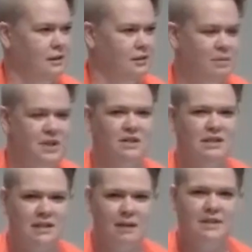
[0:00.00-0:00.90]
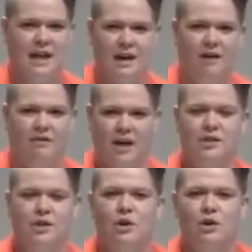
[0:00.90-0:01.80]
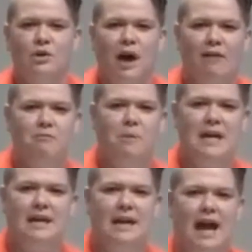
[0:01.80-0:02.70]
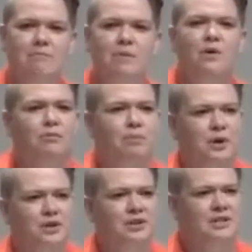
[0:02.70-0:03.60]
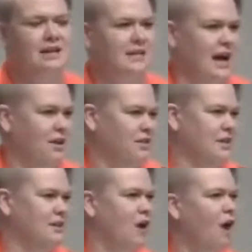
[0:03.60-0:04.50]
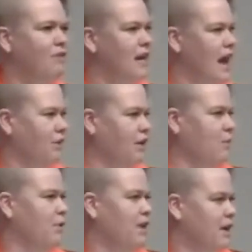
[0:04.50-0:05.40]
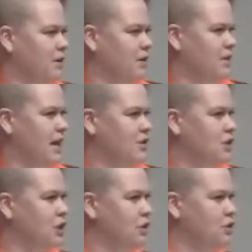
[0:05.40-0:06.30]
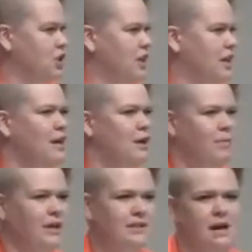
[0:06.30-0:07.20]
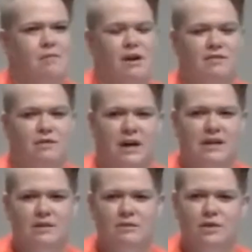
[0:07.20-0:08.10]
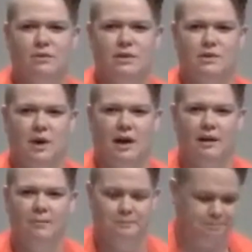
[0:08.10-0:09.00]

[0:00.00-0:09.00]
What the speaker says: Right? But there's a subset of us who have been at both births and deaths. It's often healthcare providers and clergy, but some of the rest of you as well.